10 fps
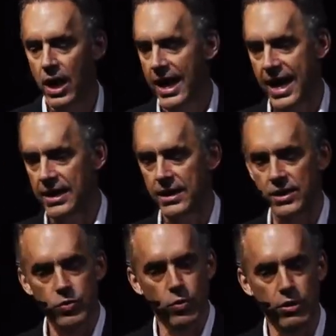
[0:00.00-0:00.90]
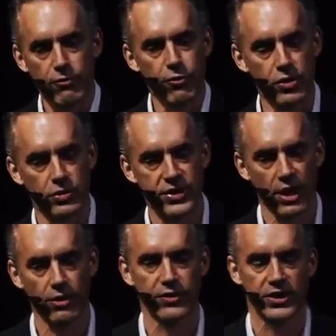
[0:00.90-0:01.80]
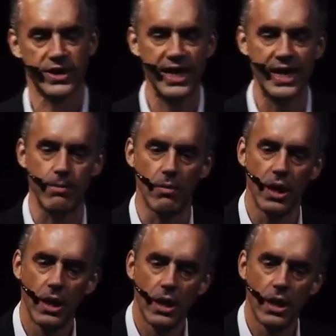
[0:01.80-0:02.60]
I hate this word, for your self-esteem.